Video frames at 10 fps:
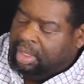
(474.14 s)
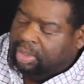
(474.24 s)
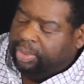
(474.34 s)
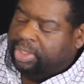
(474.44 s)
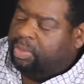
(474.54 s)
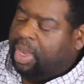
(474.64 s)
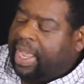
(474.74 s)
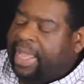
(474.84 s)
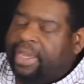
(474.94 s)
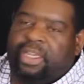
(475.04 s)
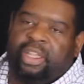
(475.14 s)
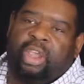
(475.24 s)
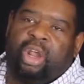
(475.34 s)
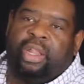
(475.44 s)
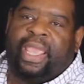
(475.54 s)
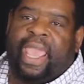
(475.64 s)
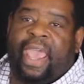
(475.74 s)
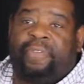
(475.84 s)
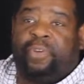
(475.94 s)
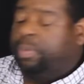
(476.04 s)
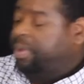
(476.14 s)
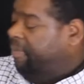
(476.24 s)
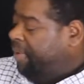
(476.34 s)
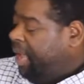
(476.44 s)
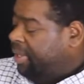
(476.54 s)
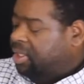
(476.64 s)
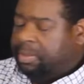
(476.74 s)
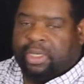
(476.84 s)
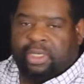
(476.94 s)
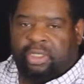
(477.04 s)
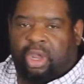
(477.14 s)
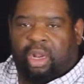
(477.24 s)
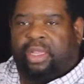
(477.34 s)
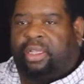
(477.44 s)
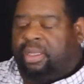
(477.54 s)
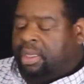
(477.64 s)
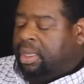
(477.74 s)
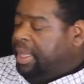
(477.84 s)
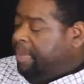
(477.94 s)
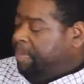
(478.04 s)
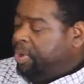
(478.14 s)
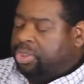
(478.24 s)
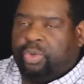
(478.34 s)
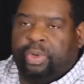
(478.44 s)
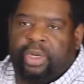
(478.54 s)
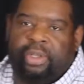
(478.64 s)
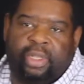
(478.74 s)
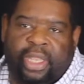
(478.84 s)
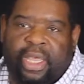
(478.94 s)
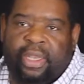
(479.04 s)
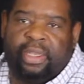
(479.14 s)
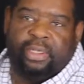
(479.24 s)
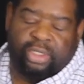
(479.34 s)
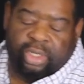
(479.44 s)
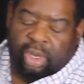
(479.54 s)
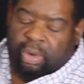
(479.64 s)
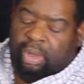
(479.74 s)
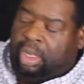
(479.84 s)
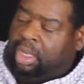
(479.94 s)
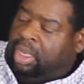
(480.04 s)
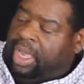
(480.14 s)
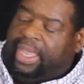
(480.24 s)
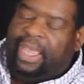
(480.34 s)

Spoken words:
the reason why I added the garlic after was the fact is because garlic, it burns quicker than the onion. So I